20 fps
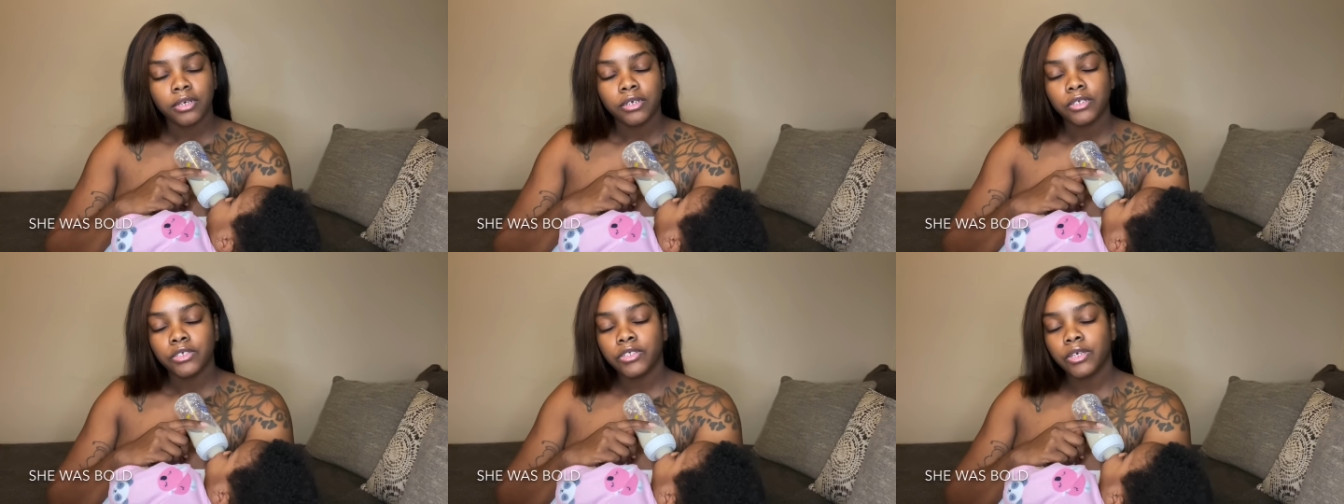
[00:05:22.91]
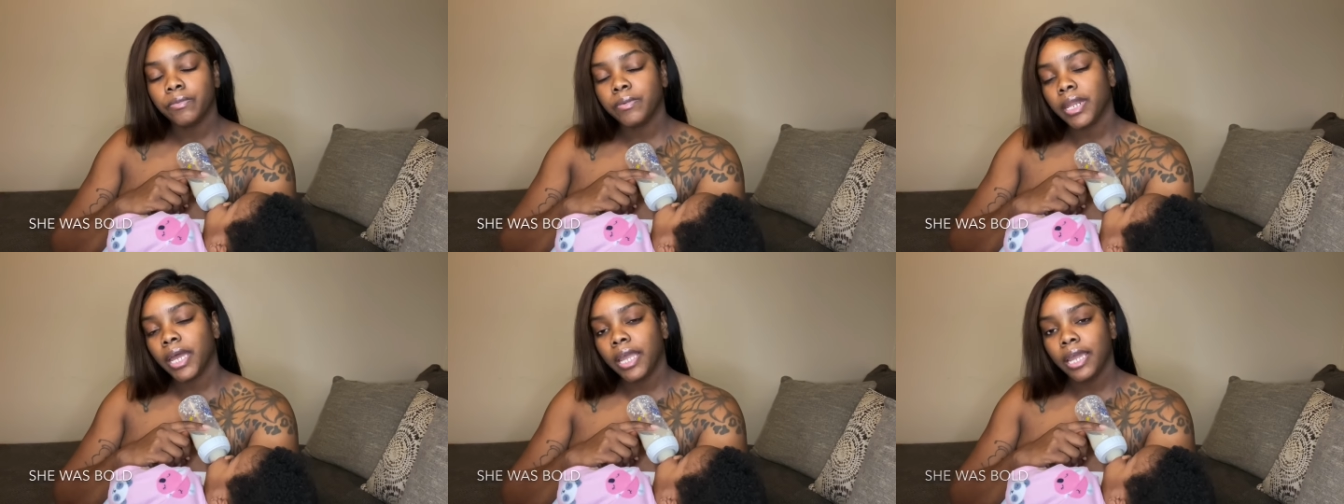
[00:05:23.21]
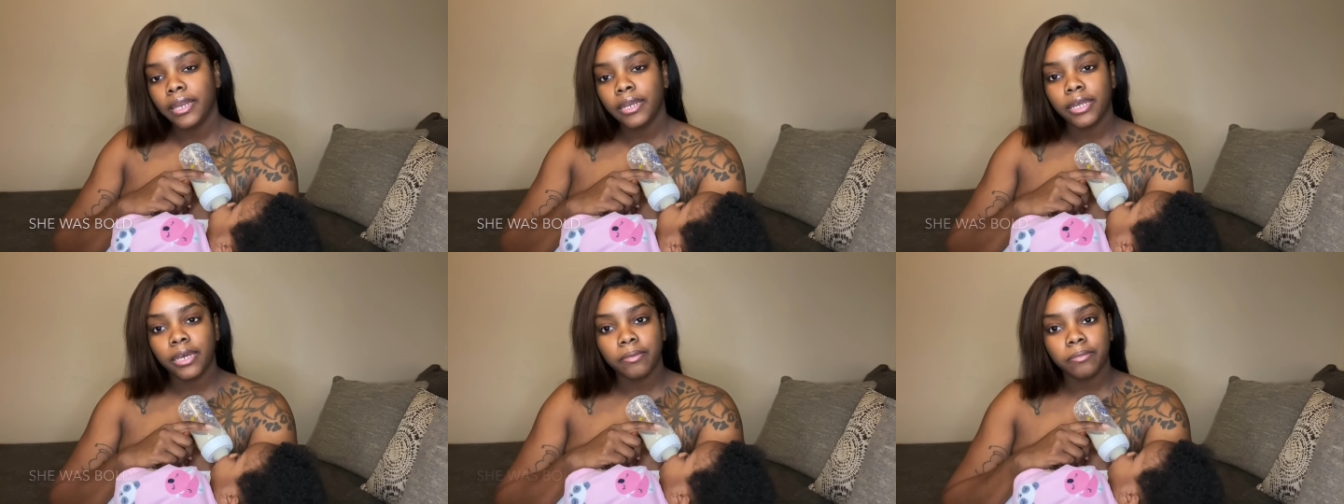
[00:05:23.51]
So when I
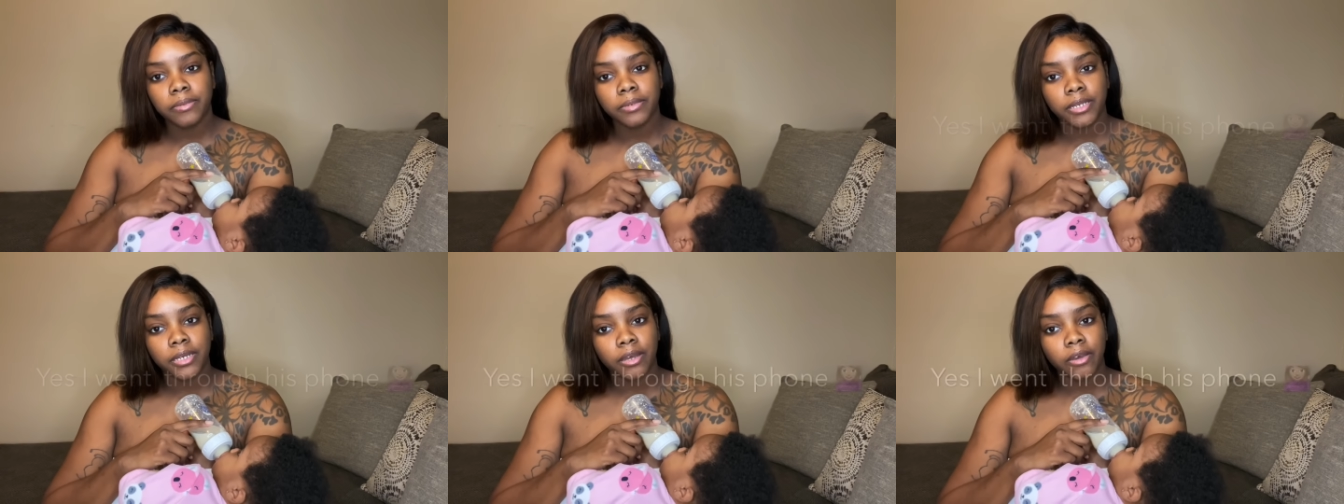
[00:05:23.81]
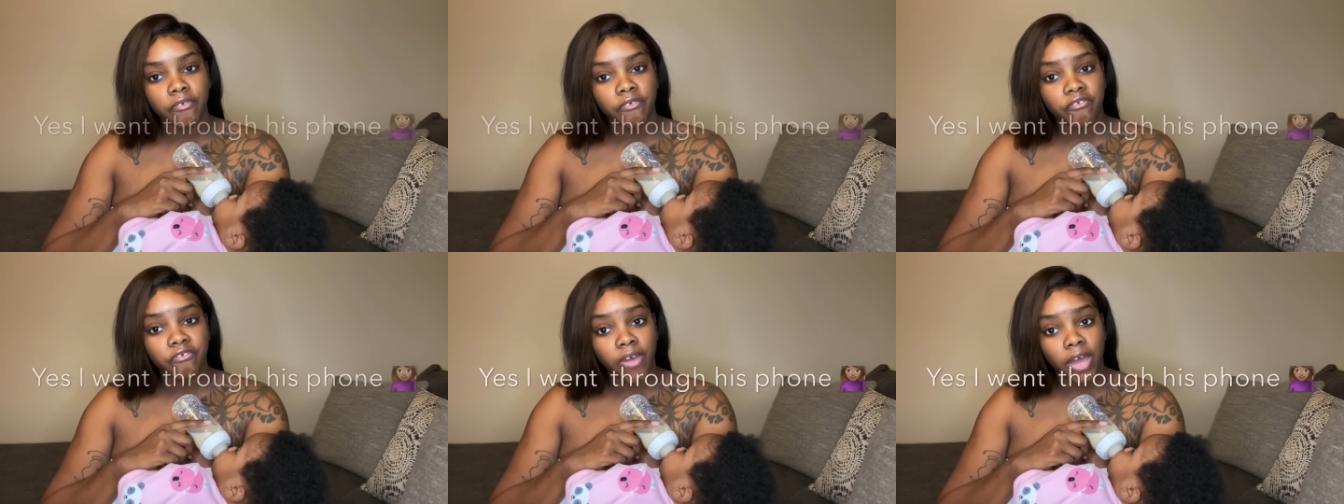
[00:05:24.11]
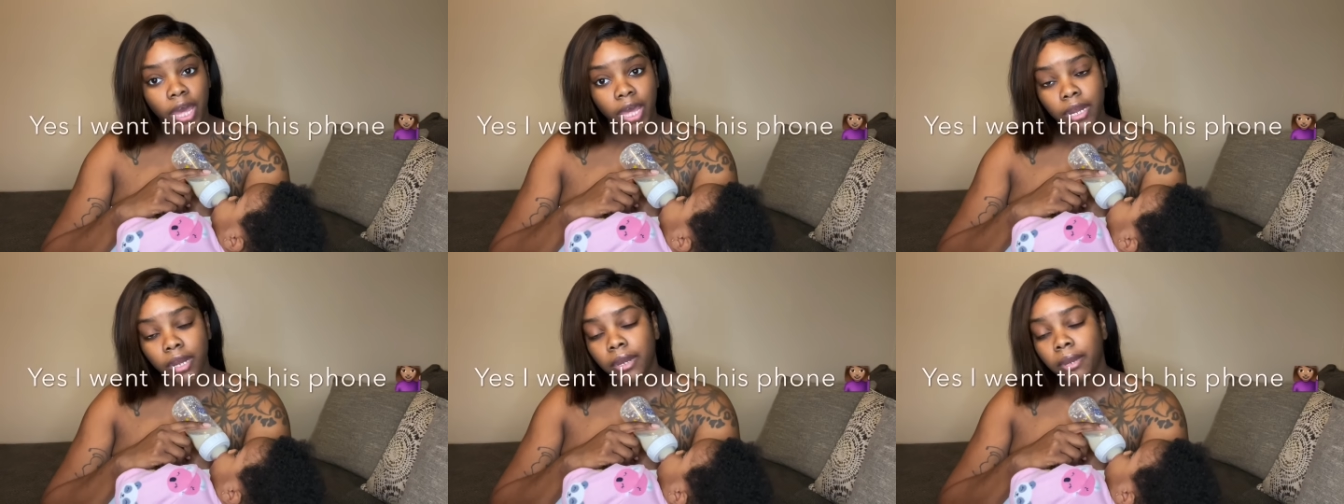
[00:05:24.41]
end up
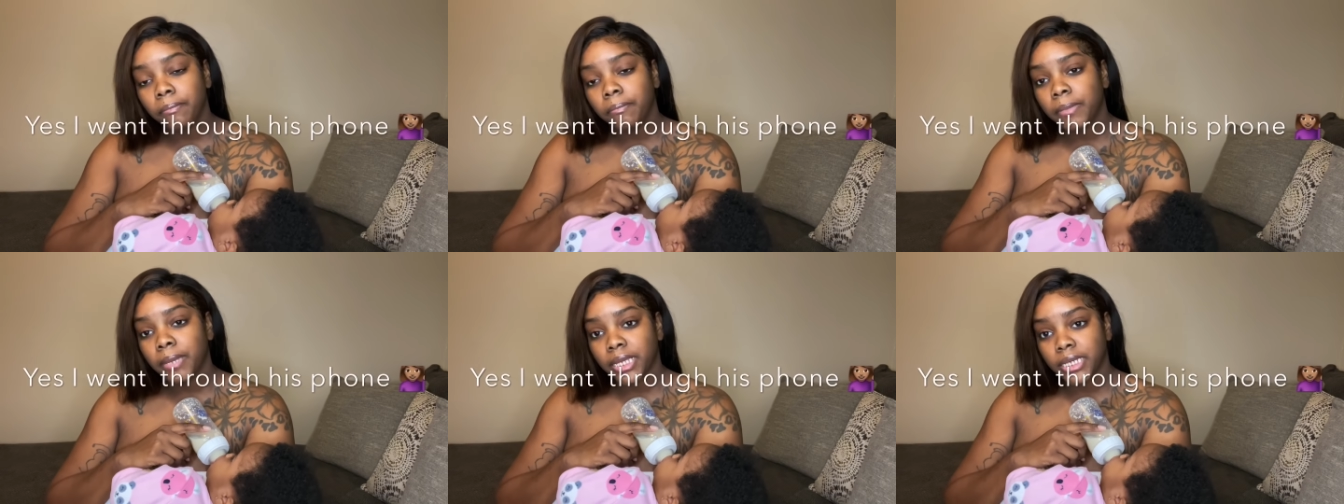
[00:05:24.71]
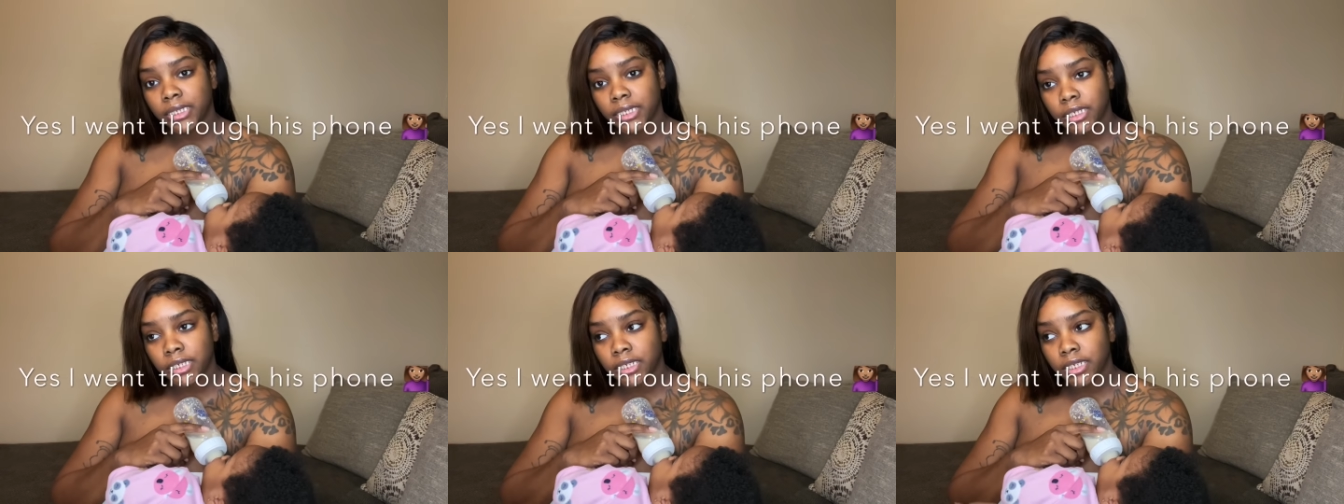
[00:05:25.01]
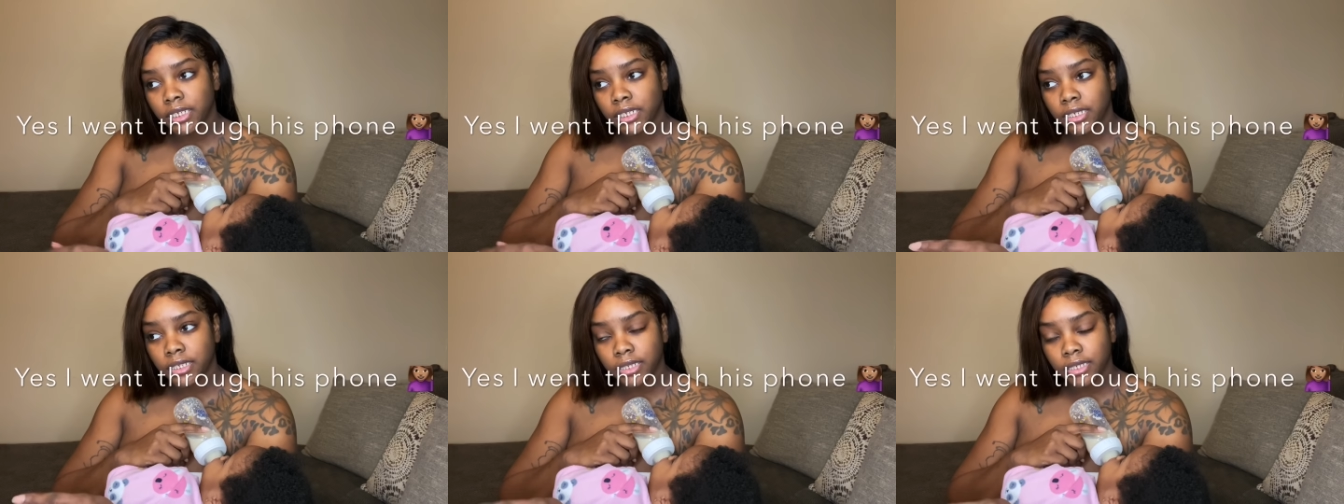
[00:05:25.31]
finding the
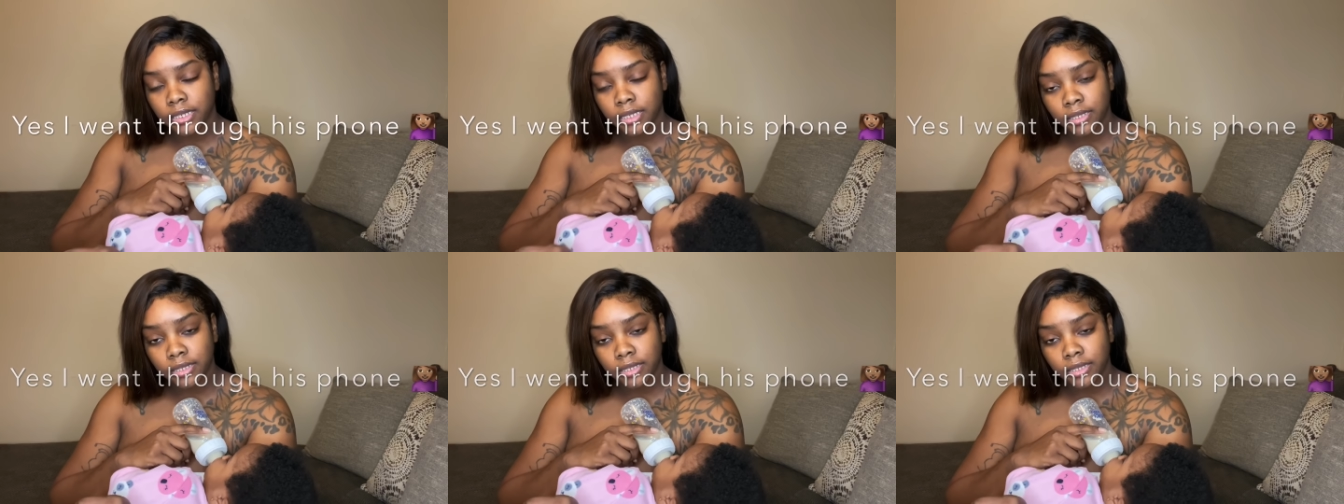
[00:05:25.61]
messages